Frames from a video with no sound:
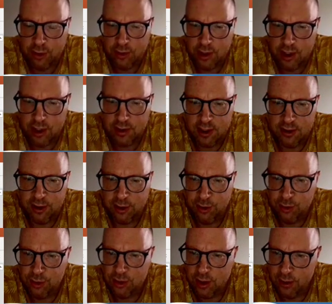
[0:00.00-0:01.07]
So that
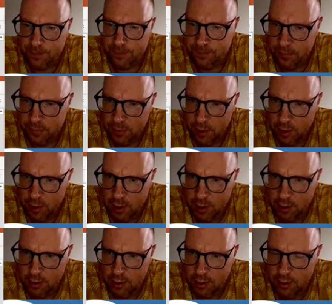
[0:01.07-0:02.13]
attitude,
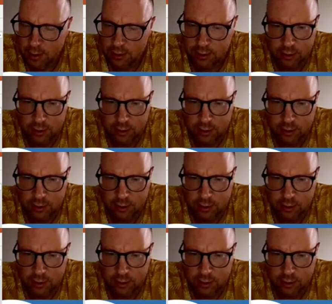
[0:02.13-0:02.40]
that